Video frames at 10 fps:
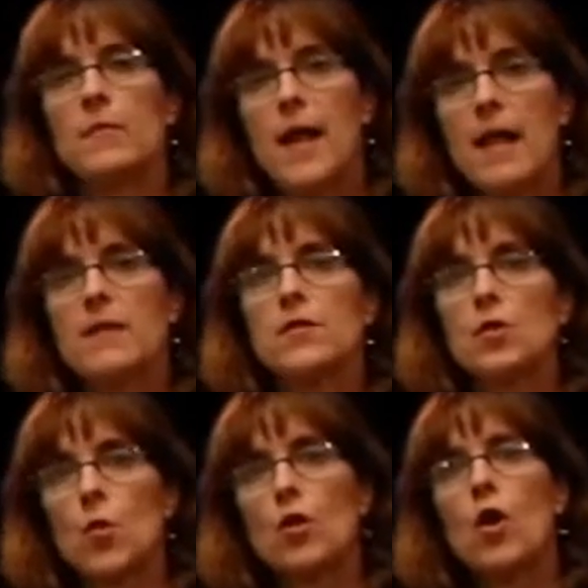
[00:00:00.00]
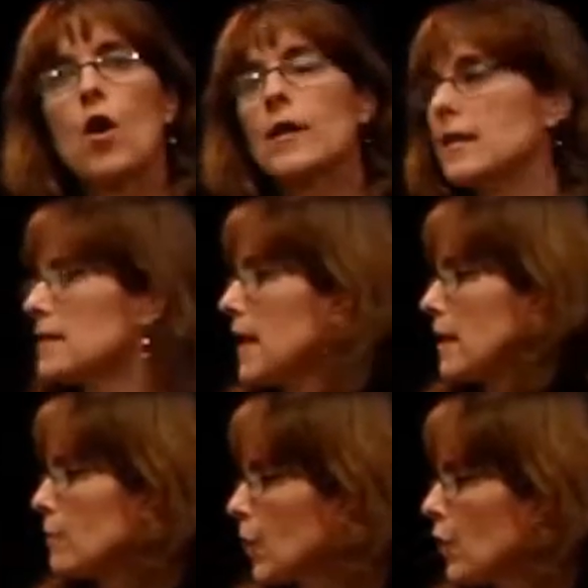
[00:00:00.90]
balanced scorecard is
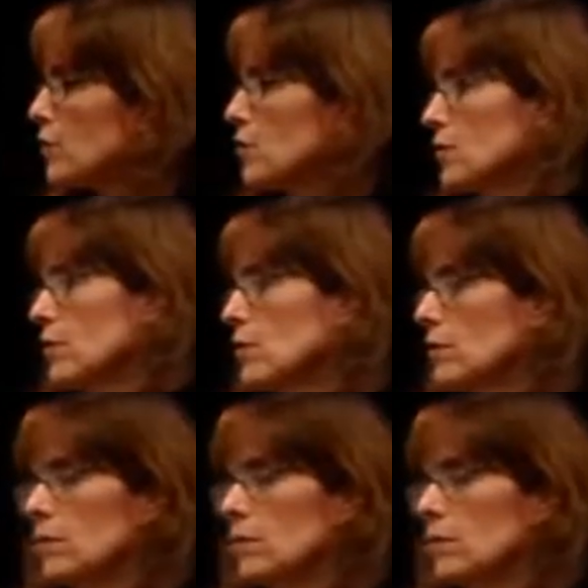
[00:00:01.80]
a personal,